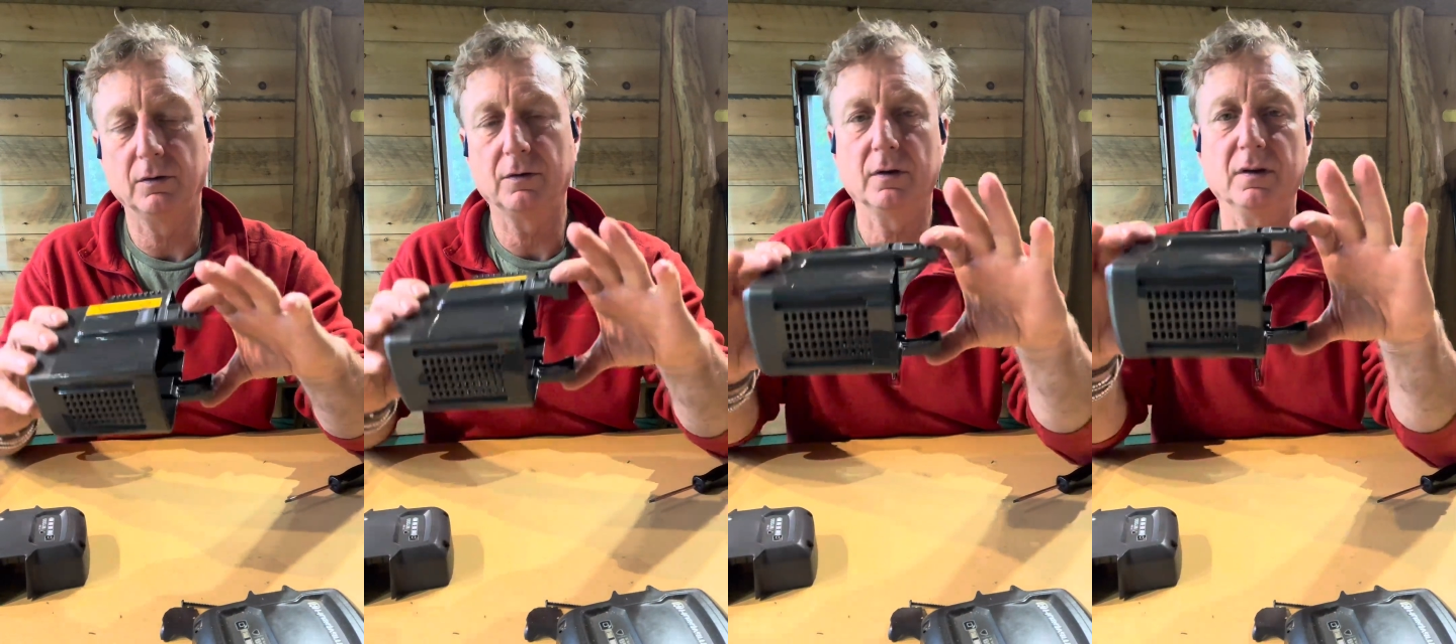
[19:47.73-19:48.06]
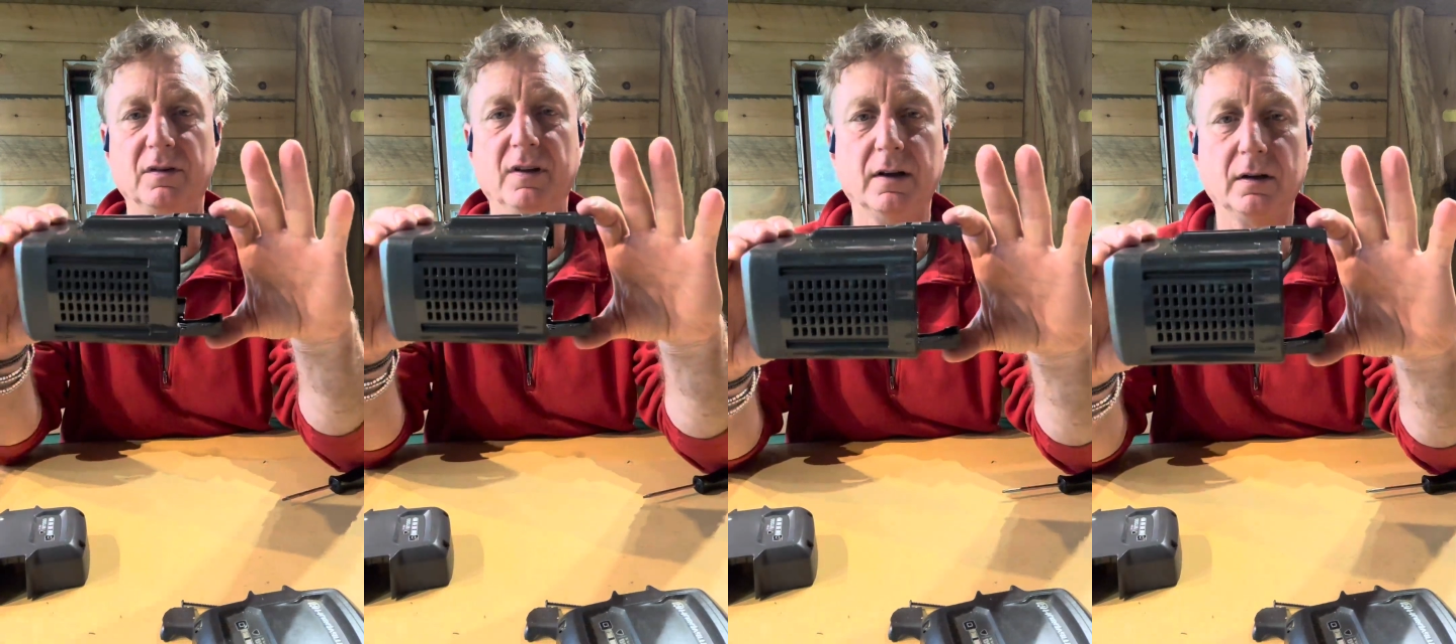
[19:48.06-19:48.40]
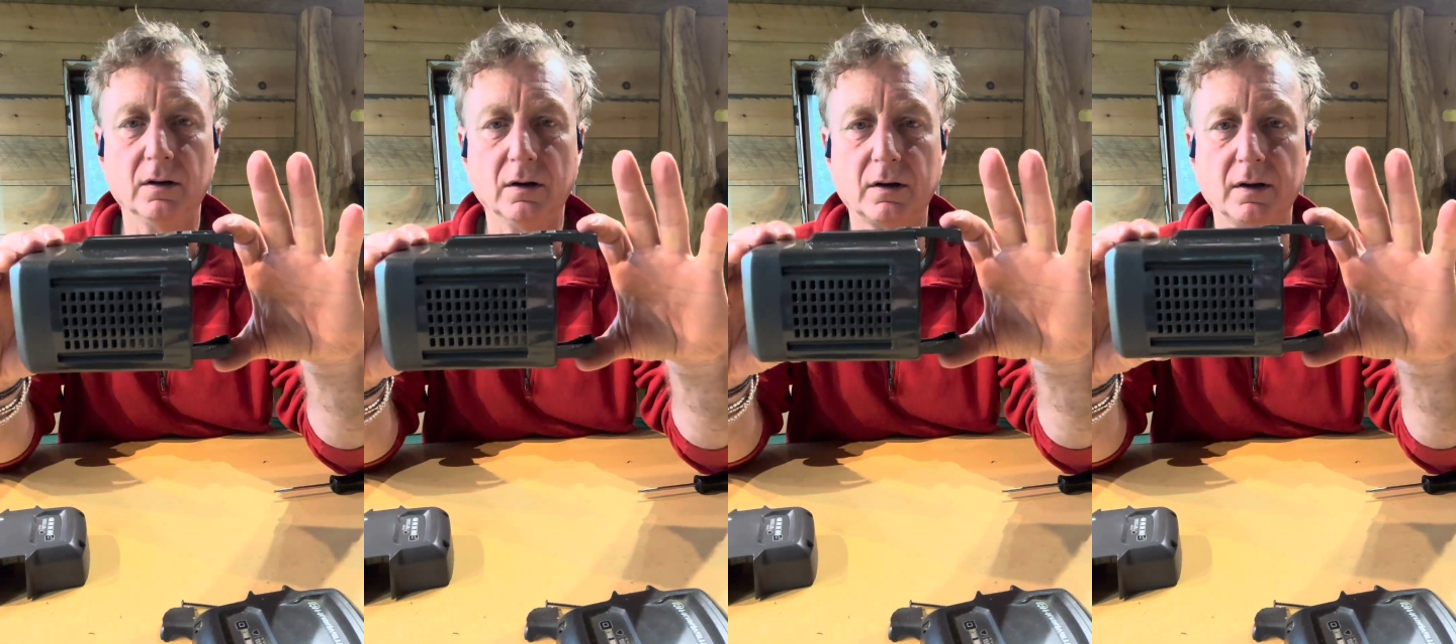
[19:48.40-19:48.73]
So let's take a
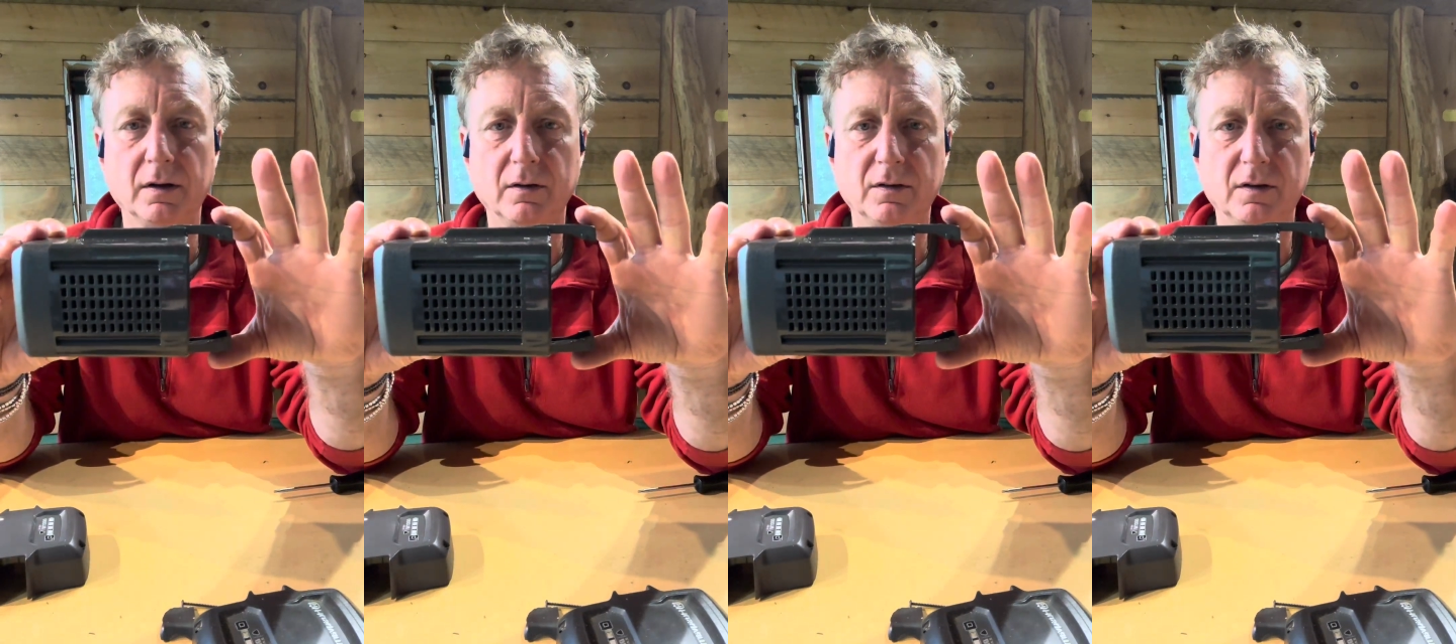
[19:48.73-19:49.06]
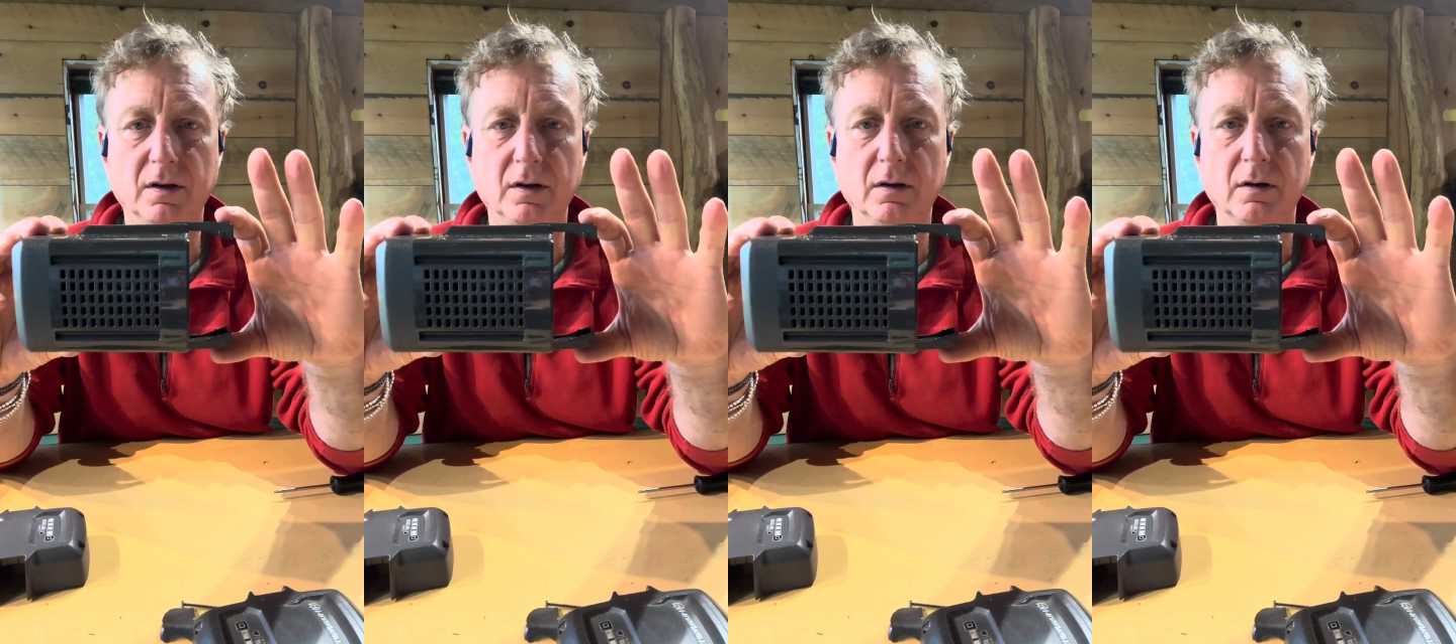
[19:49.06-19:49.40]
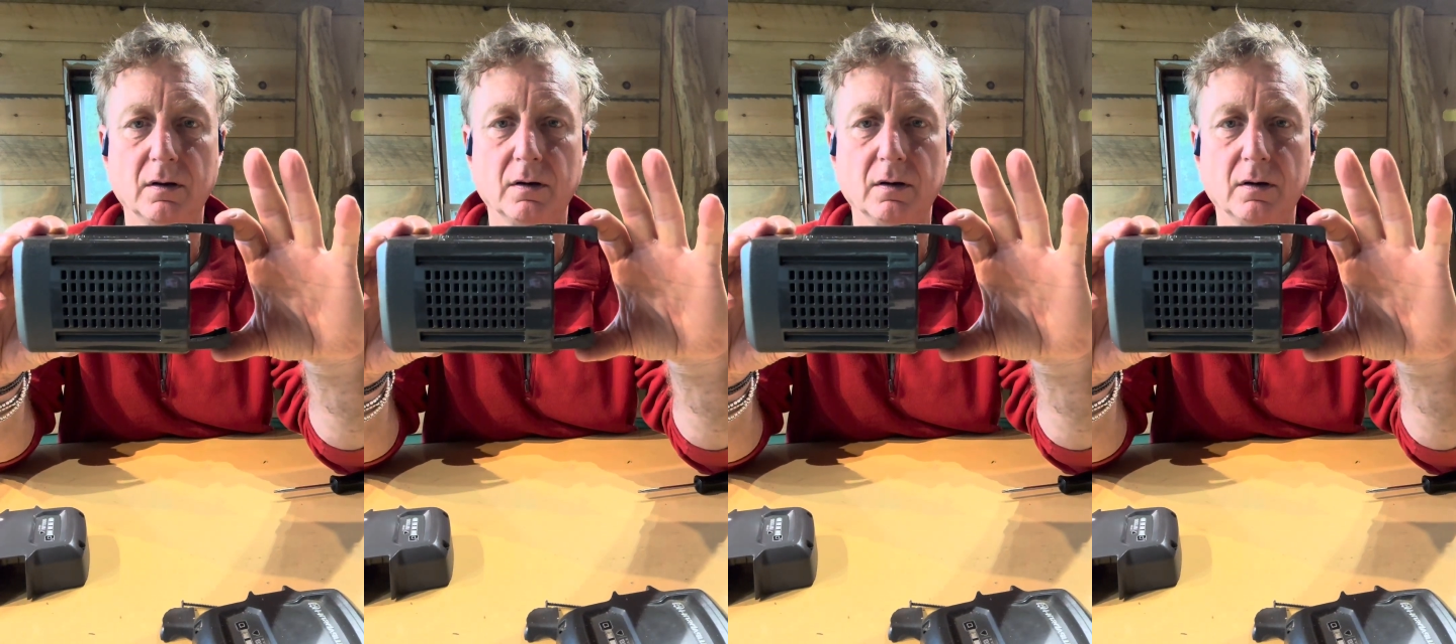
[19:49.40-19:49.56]
look and see.